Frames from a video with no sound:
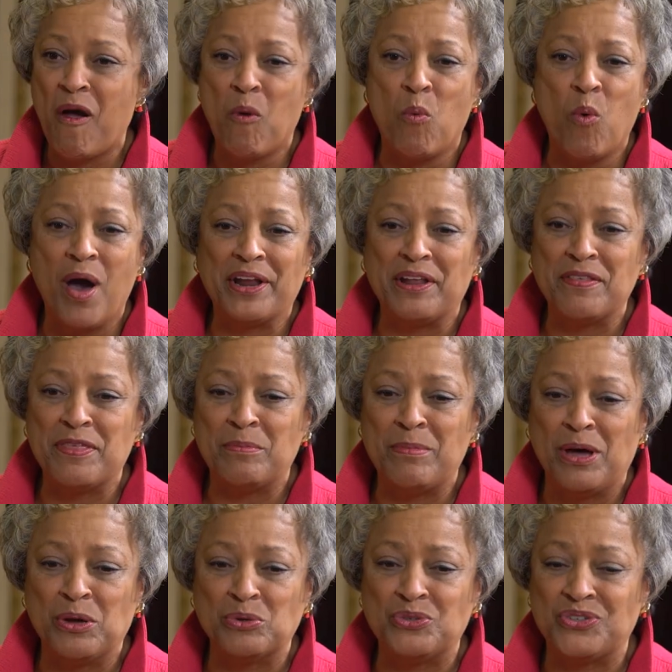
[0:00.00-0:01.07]
one of the
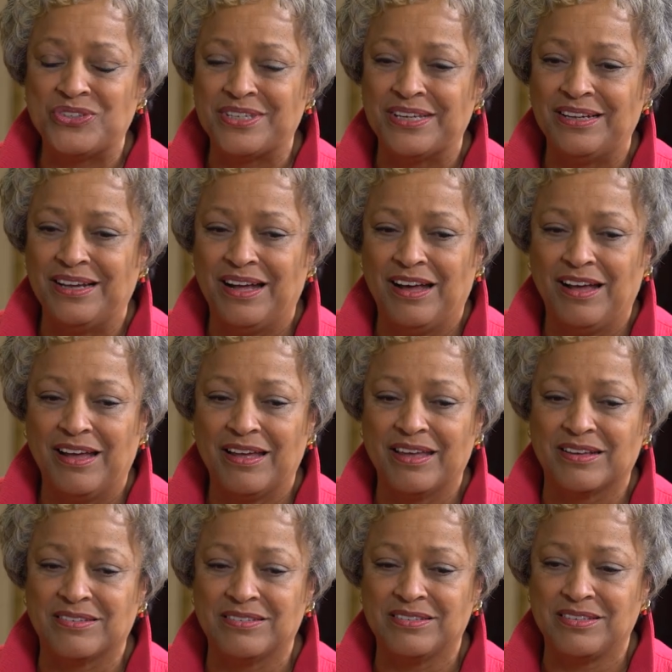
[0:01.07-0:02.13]
most
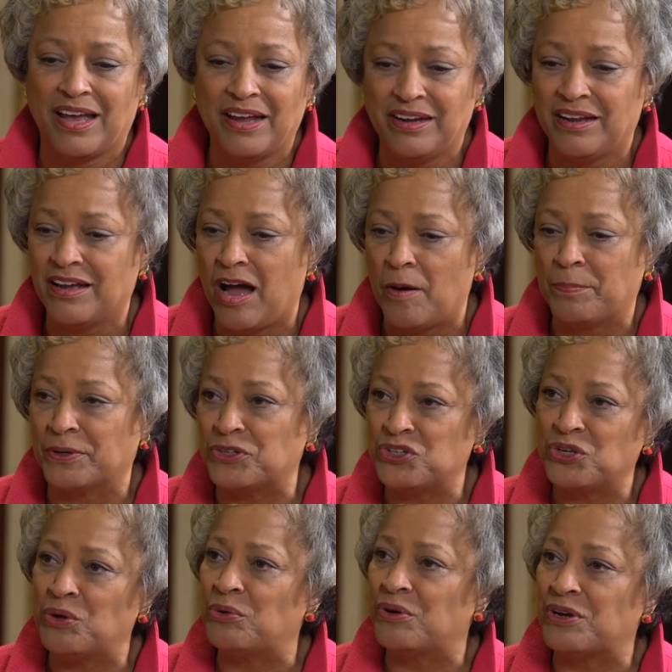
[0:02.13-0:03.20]
exciting
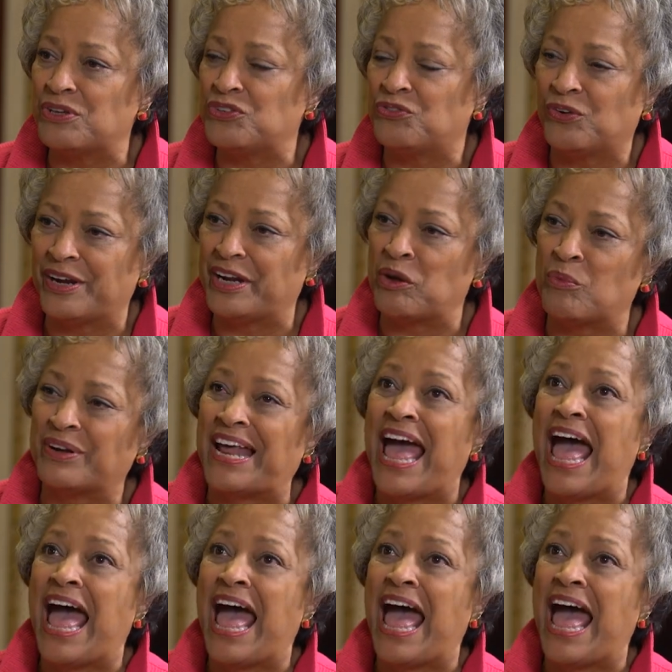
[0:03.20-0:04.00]
opportunities for anyone.